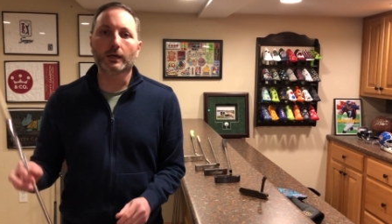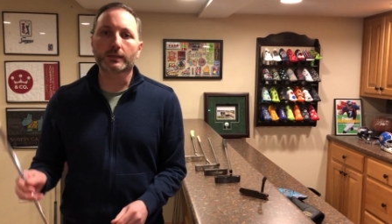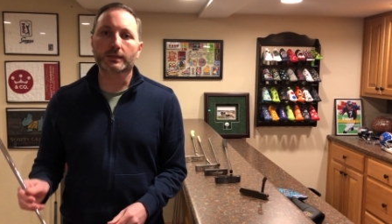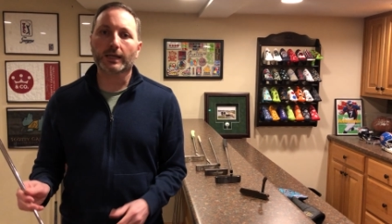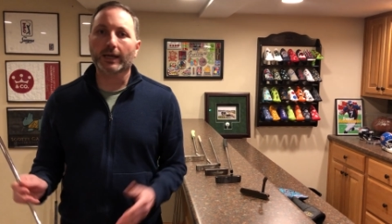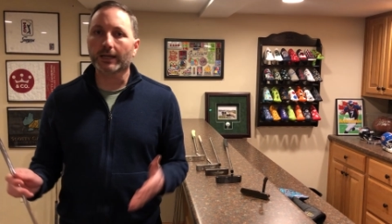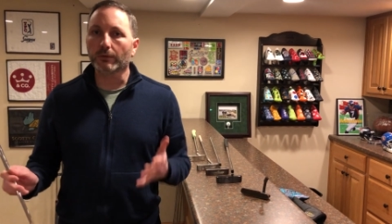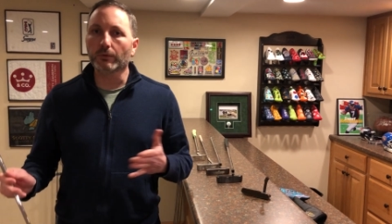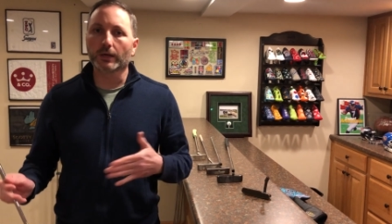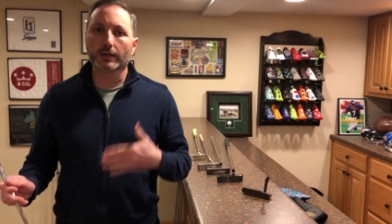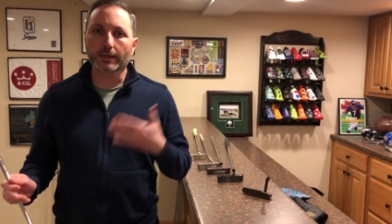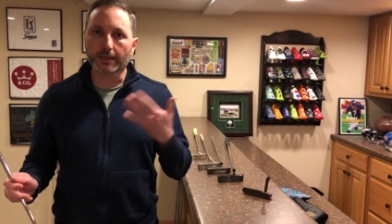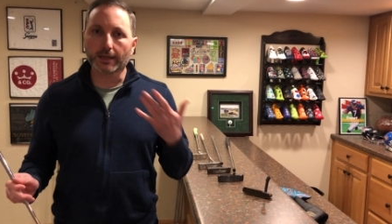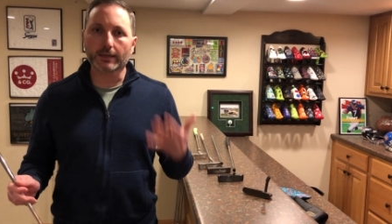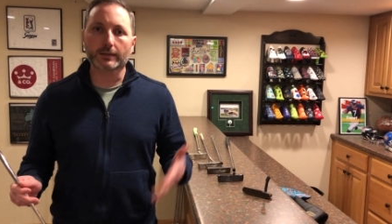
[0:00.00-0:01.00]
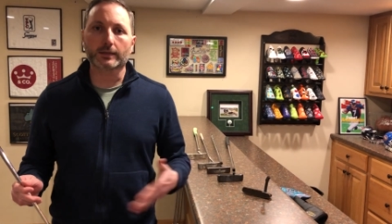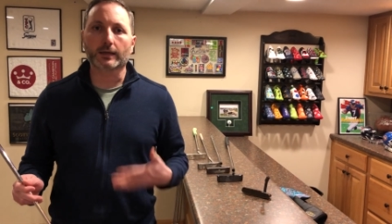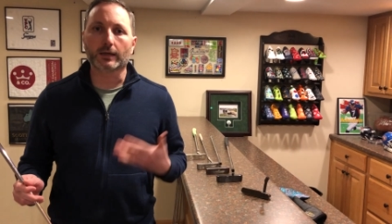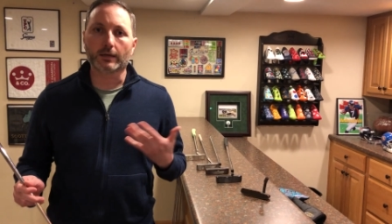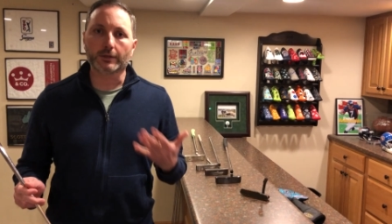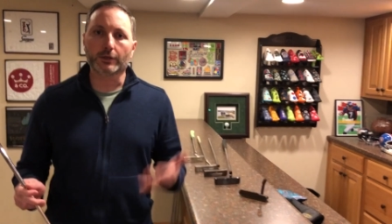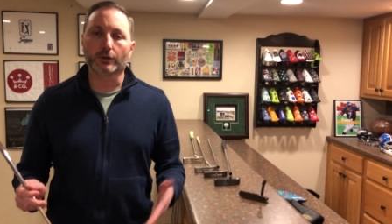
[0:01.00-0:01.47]
Scotty wanted to get
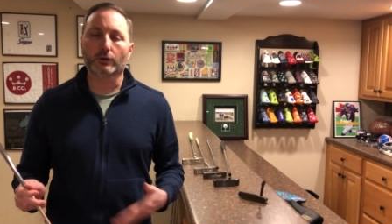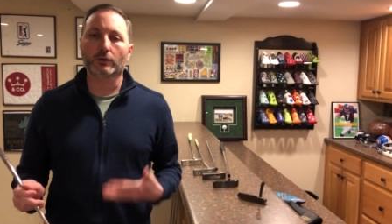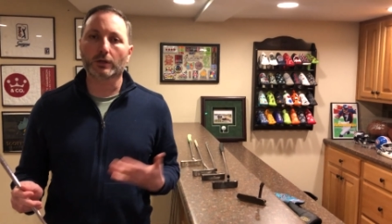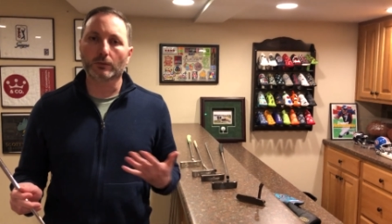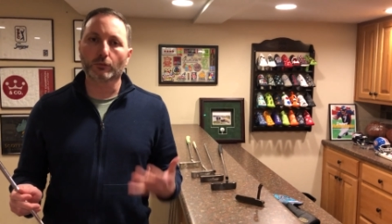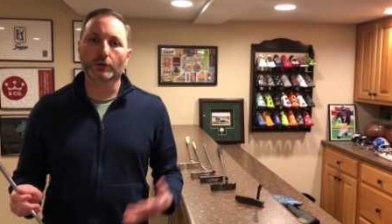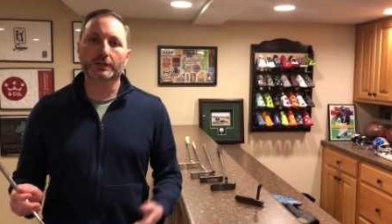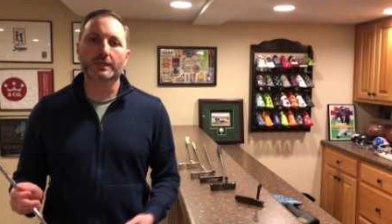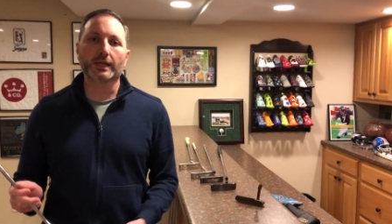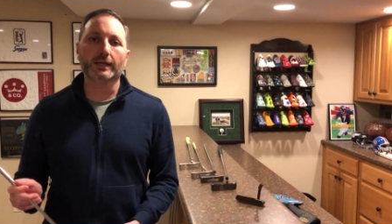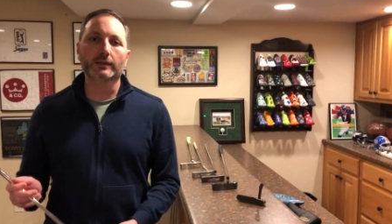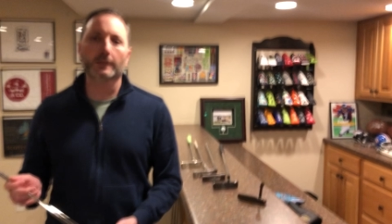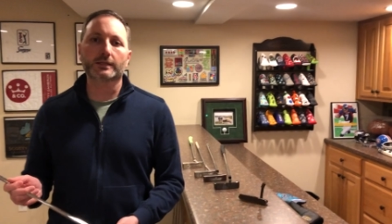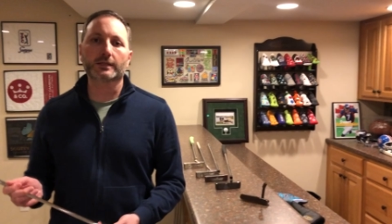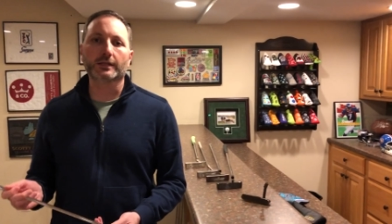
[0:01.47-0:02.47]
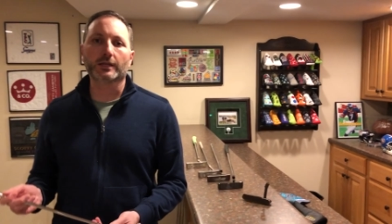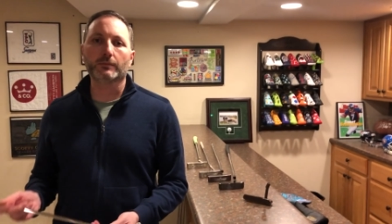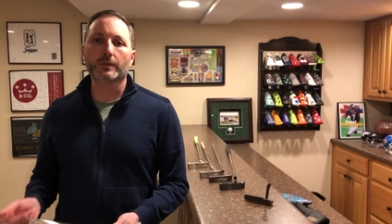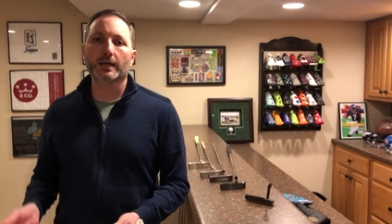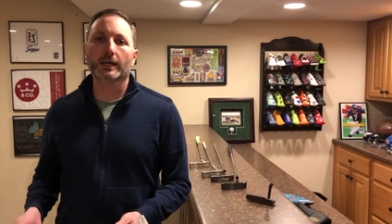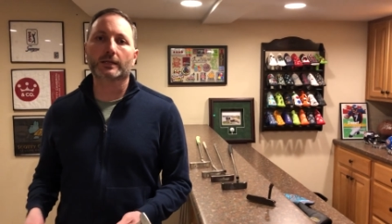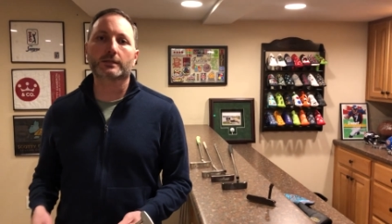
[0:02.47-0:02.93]
a little more stainless in the
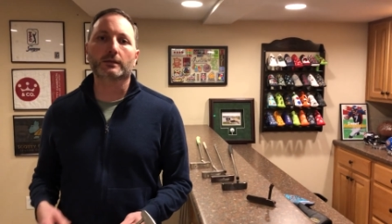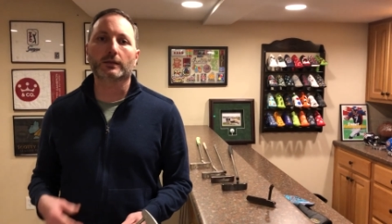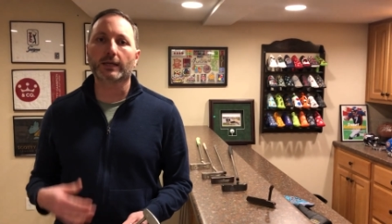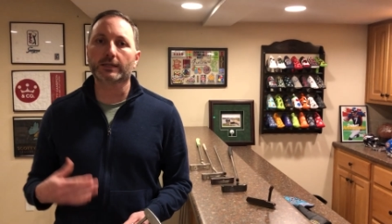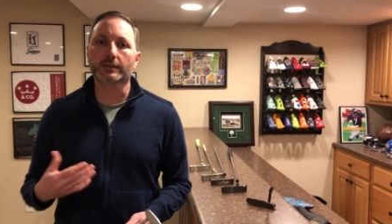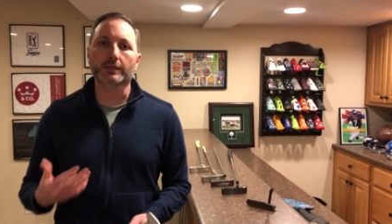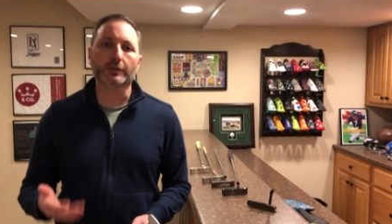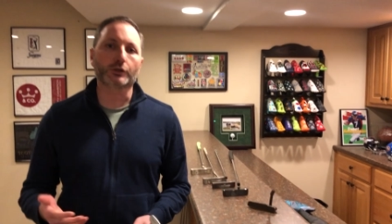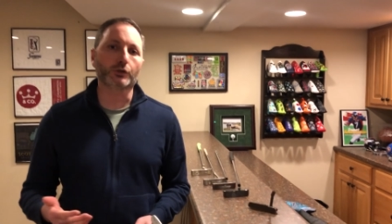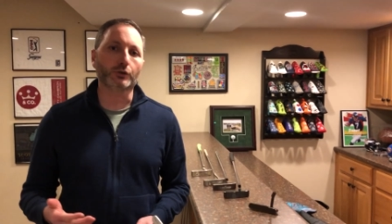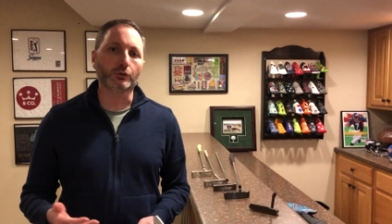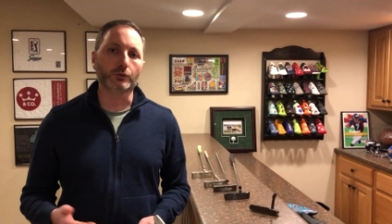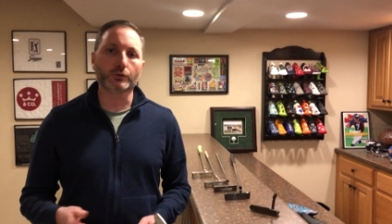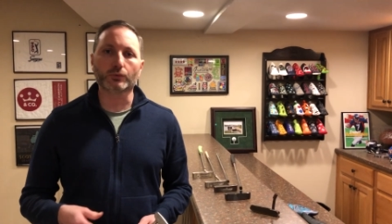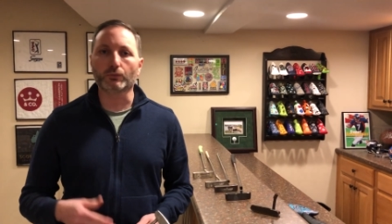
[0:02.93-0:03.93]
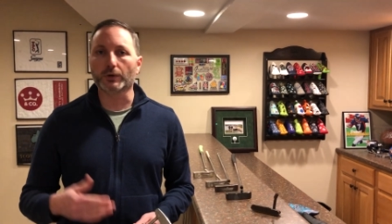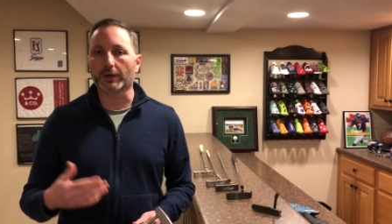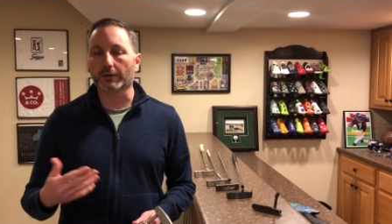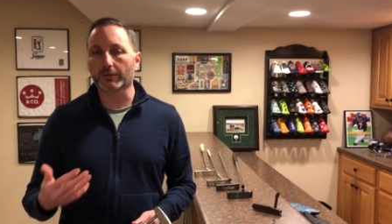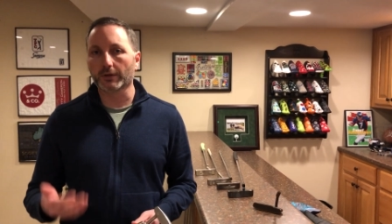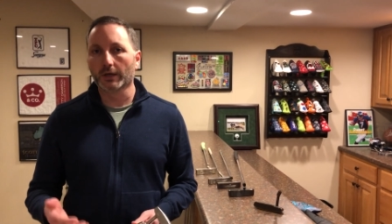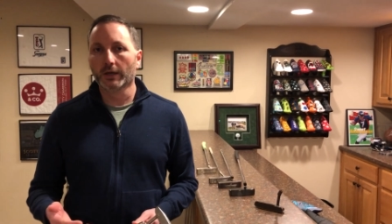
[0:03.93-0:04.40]
mix, less issues
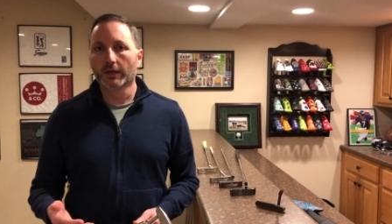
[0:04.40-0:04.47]
with